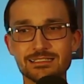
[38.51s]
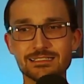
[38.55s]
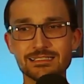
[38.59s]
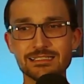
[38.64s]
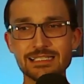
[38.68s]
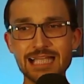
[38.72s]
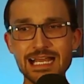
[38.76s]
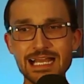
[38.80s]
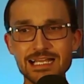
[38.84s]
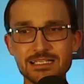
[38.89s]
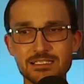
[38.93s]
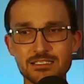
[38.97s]

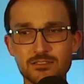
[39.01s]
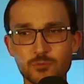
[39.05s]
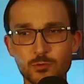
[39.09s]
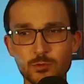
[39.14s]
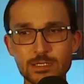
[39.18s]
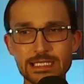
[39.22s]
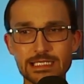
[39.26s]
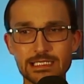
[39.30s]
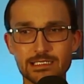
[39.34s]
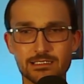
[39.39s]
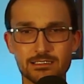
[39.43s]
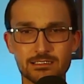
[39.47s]
Last
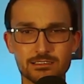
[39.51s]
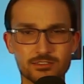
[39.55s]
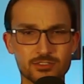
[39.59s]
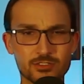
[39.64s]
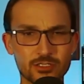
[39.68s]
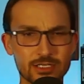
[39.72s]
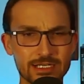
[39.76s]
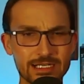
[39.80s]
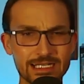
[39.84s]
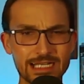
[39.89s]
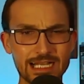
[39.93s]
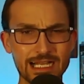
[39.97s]
week,
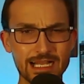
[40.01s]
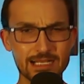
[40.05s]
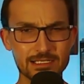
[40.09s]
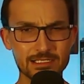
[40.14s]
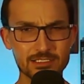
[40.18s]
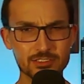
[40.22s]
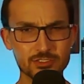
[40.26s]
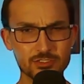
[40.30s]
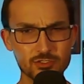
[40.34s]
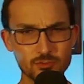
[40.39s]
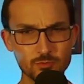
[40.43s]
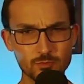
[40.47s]
during, I
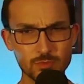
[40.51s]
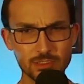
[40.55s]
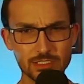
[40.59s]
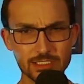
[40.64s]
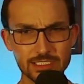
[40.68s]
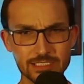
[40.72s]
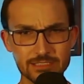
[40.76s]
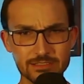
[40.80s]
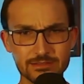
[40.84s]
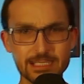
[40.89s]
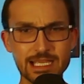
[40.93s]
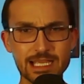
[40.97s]
do
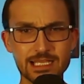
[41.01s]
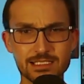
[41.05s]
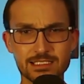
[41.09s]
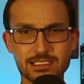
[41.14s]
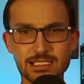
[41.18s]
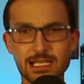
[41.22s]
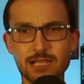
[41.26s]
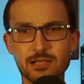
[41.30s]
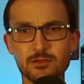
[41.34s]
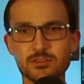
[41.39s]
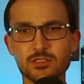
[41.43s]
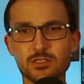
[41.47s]
believe, yes,
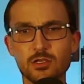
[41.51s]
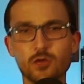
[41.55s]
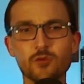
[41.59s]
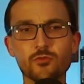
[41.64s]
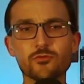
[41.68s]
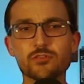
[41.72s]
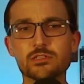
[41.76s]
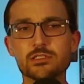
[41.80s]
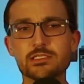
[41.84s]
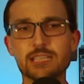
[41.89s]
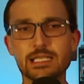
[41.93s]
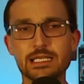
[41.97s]
the House
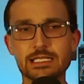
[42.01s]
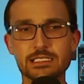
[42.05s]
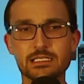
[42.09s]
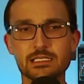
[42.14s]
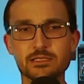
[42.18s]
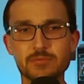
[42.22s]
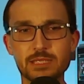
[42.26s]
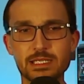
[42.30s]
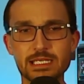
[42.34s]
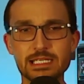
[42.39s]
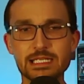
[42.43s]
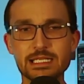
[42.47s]
Oversight
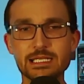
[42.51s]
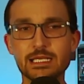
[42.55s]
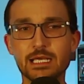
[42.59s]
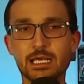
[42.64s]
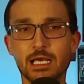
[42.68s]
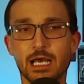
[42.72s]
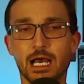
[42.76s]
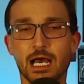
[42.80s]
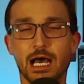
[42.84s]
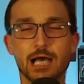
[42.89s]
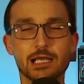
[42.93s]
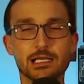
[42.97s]
Committee,
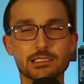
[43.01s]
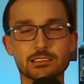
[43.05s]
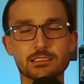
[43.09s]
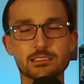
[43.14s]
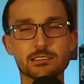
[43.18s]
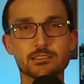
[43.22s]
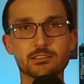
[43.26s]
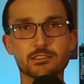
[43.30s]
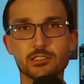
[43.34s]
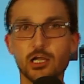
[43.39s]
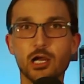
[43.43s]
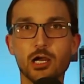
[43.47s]
a
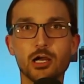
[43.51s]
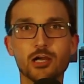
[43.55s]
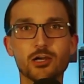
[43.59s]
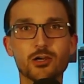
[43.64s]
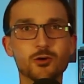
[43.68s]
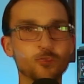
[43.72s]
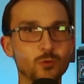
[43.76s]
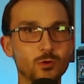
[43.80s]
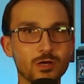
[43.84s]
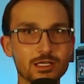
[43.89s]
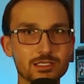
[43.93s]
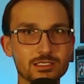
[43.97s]

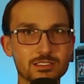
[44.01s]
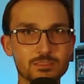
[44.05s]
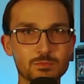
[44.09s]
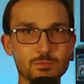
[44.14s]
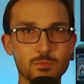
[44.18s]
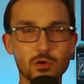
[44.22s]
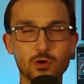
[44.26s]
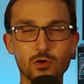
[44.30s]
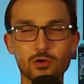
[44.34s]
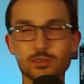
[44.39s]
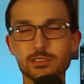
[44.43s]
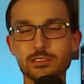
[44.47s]
star was
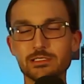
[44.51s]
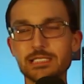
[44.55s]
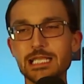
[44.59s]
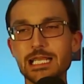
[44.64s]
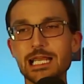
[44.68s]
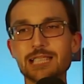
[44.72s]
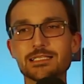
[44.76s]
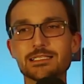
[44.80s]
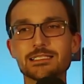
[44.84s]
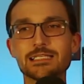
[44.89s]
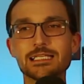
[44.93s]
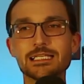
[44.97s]
born.
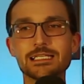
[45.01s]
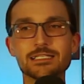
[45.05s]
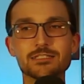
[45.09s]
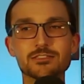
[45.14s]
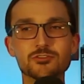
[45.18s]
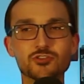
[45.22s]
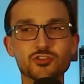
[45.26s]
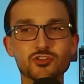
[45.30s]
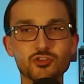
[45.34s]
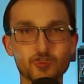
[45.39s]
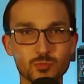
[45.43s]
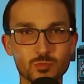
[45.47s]
Yes,
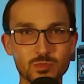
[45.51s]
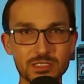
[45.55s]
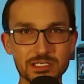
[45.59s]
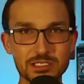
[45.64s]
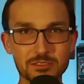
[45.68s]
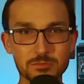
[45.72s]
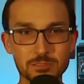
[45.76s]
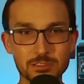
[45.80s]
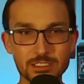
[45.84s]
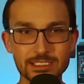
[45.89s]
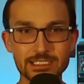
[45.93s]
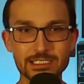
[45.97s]

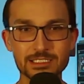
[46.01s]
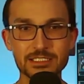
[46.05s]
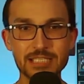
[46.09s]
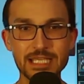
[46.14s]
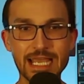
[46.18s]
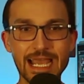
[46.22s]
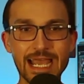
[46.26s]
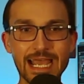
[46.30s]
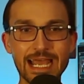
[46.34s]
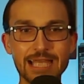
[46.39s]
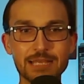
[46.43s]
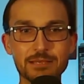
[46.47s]
indubitably, you
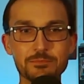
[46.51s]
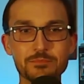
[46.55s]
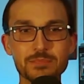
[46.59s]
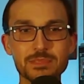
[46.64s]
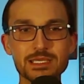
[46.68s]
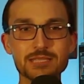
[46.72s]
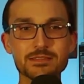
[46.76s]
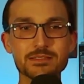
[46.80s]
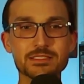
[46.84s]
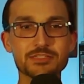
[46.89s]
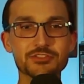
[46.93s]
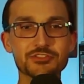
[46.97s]
had
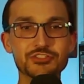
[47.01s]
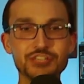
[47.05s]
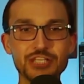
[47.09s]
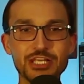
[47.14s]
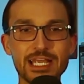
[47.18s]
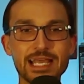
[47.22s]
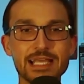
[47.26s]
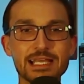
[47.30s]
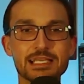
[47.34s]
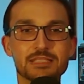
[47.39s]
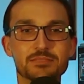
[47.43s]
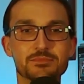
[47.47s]
Ms.
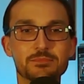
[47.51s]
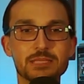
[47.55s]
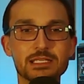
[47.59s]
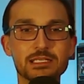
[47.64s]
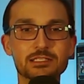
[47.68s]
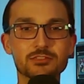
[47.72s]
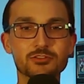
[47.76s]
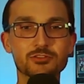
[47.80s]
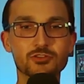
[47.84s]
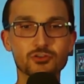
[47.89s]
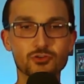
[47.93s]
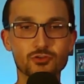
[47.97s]

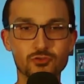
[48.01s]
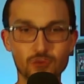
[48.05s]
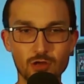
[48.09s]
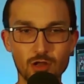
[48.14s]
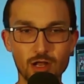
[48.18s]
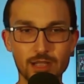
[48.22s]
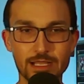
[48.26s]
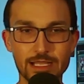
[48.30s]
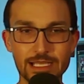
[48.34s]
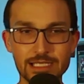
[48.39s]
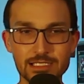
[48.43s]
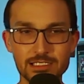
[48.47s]
Jasmine
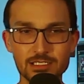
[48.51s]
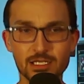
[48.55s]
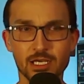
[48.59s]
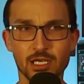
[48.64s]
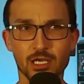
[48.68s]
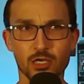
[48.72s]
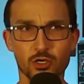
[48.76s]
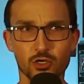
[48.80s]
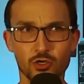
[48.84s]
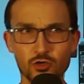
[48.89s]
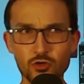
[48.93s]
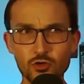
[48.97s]
Crockett,
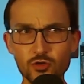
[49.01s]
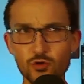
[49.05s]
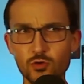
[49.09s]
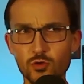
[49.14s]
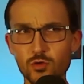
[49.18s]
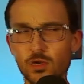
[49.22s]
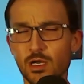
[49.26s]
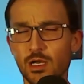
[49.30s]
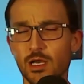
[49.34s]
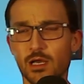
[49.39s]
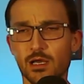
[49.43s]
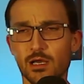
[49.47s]

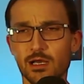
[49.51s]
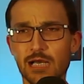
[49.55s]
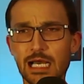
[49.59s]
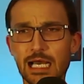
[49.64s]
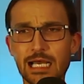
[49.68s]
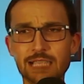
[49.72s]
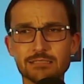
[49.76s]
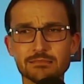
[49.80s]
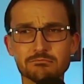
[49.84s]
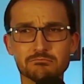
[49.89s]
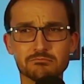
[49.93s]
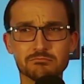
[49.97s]
who
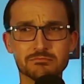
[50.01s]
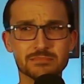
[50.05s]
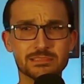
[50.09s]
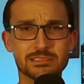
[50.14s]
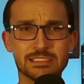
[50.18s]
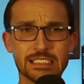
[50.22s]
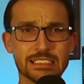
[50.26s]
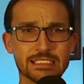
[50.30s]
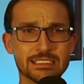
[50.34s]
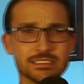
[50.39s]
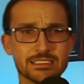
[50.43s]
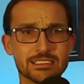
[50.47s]
I
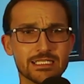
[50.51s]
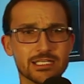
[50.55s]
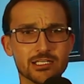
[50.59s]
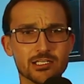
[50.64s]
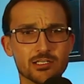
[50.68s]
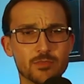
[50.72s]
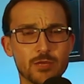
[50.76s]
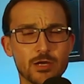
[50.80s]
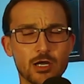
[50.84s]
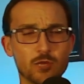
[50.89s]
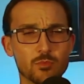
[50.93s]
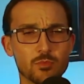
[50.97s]
didn't hear
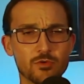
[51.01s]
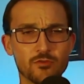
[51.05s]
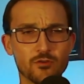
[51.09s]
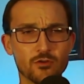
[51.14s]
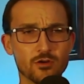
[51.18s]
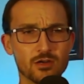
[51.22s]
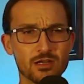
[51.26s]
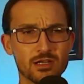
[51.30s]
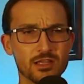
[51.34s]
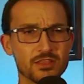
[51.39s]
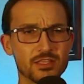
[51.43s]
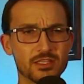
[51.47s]
about
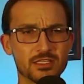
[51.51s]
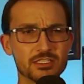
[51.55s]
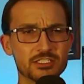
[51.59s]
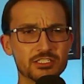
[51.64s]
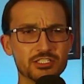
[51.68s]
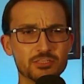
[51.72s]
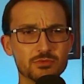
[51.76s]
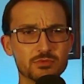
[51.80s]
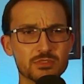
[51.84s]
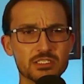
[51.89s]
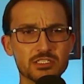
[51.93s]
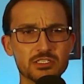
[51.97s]
before. I thought that
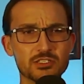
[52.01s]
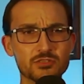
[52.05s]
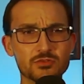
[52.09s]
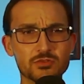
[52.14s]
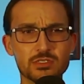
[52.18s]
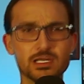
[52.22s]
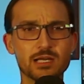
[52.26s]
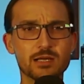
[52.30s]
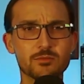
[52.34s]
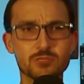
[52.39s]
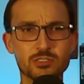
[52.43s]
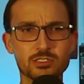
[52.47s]
she was a
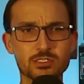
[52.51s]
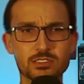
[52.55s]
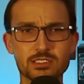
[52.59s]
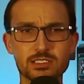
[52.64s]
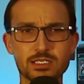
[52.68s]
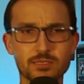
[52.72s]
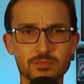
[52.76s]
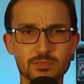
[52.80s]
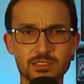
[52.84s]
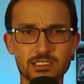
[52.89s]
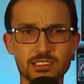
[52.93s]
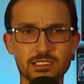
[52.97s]
newcomer or
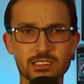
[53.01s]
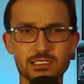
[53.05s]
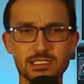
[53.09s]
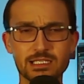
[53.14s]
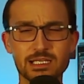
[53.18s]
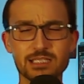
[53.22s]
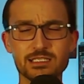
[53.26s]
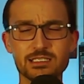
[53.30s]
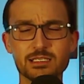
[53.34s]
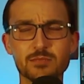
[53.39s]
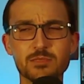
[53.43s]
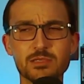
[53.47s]
something like
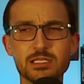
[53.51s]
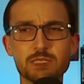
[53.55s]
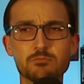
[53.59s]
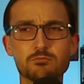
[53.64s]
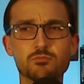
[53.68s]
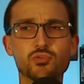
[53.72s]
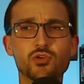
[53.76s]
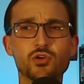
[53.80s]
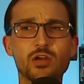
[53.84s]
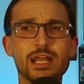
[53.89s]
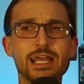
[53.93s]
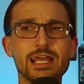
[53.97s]
that, somebody
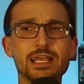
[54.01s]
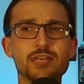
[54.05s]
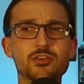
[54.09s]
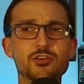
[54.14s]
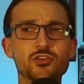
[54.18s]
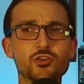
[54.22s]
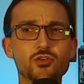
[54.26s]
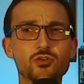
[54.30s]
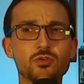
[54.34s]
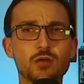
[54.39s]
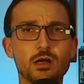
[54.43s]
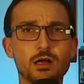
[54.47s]
brand
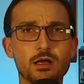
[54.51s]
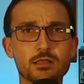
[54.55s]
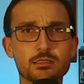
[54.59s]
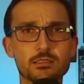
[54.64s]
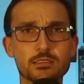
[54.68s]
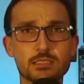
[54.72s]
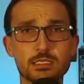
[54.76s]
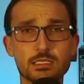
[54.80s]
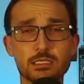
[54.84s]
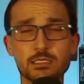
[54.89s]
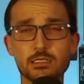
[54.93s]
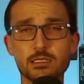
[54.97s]
new on the
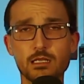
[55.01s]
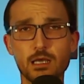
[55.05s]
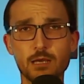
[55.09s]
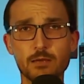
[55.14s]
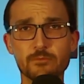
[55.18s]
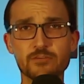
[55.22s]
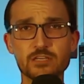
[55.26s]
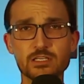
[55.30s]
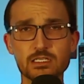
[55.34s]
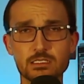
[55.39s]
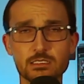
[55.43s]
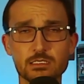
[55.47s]
scene.
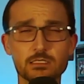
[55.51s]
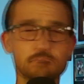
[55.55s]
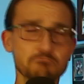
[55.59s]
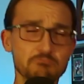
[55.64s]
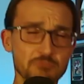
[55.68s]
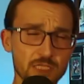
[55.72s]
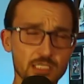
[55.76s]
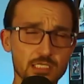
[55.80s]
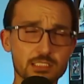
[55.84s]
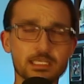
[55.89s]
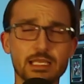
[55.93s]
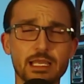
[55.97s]
Obviously,
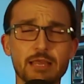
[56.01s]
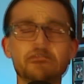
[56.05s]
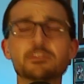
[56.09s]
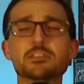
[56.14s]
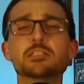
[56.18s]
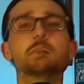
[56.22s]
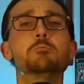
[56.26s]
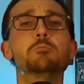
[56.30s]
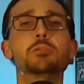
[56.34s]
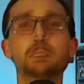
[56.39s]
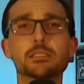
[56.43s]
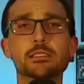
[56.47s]
does have
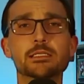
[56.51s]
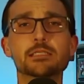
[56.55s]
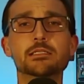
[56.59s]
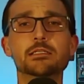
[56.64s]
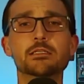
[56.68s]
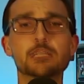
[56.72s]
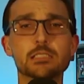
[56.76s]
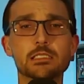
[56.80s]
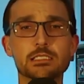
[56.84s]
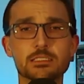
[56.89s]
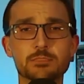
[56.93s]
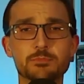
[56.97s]
some
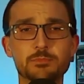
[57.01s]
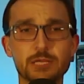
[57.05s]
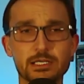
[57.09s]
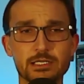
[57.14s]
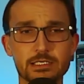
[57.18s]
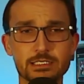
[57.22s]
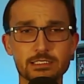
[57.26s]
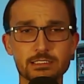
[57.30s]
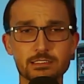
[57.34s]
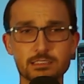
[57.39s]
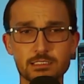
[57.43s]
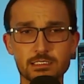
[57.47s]
political
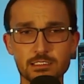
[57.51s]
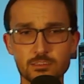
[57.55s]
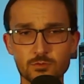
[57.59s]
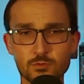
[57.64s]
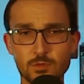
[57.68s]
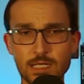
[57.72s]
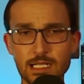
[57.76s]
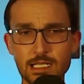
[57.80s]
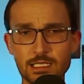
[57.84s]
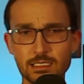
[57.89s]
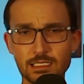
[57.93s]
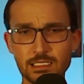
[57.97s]
experience as
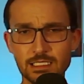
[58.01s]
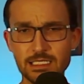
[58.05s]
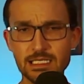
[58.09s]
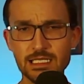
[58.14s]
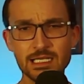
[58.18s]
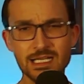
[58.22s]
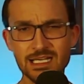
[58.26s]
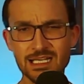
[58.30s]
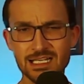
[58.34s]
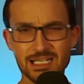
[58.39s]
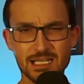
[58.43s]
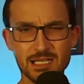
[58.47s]
well, and
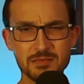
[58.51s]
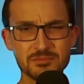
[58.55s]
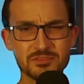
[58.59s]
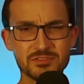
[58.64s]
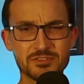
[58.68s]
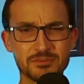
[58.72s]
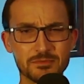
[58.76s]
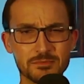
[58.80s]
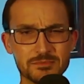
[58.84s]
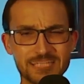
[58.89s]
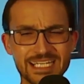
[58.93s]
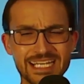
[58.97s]
comes
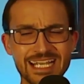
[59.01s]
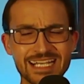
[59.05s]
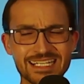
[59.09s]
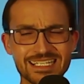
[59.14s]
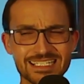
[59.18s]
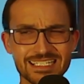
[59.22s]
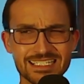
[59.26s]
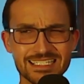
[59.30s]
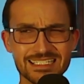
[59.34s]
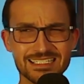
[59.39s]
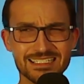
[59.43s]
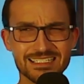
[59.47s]
from
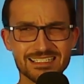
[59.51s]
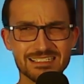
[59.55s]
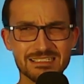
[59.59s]
Texas.